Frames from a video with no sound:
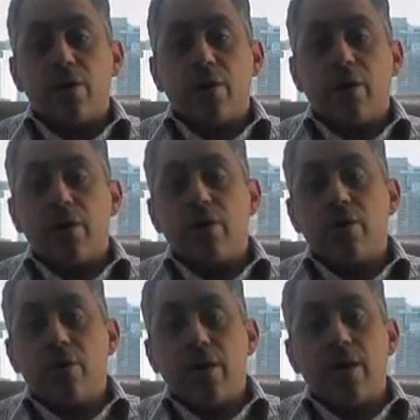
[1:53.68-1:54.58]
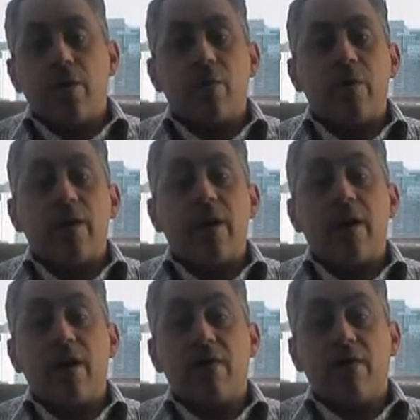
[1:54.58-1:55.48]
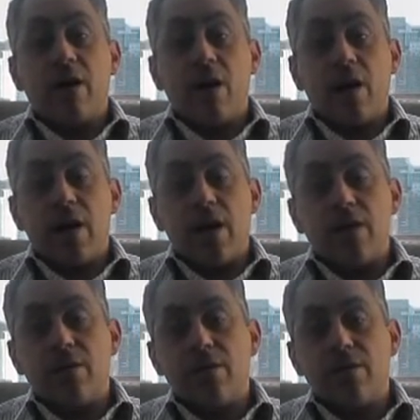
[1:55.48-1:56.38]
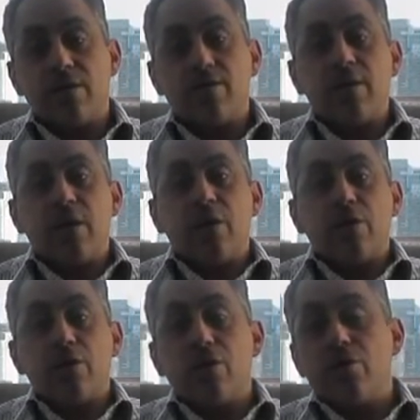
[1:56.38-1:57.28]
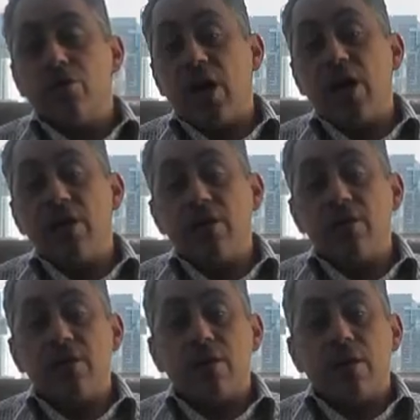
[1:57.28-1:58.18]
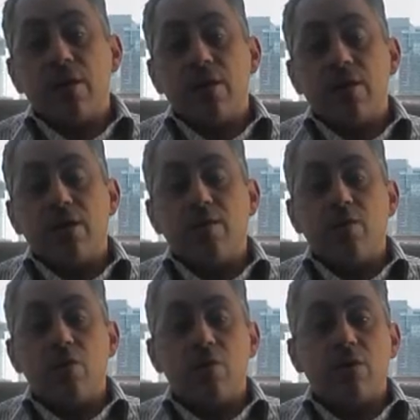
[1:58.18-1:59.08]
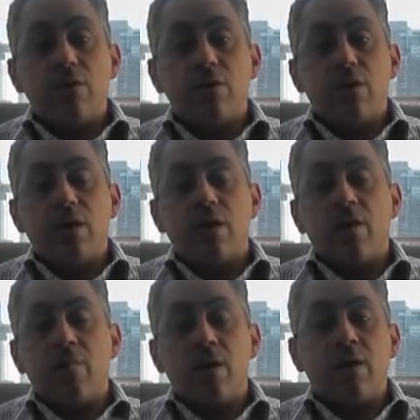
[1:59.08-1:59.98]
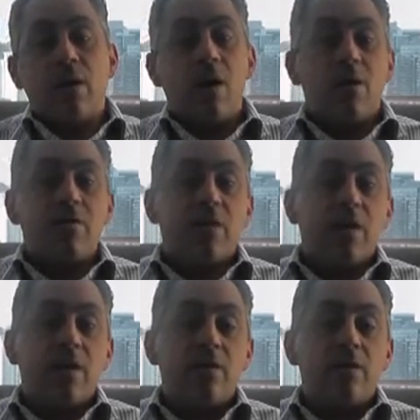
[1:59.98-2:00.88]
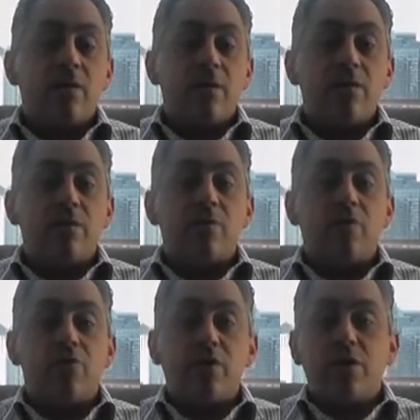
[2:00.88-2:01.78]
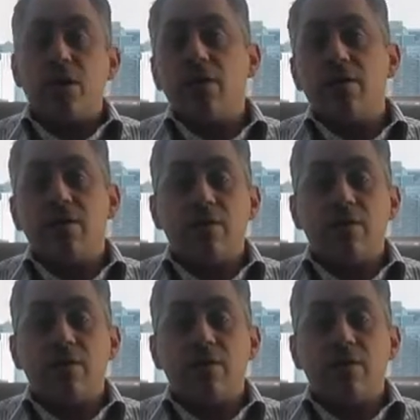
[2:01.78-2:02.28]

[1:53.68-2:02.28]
again, where you can have a lot of access. So science is important, but a lot of science needs to be translated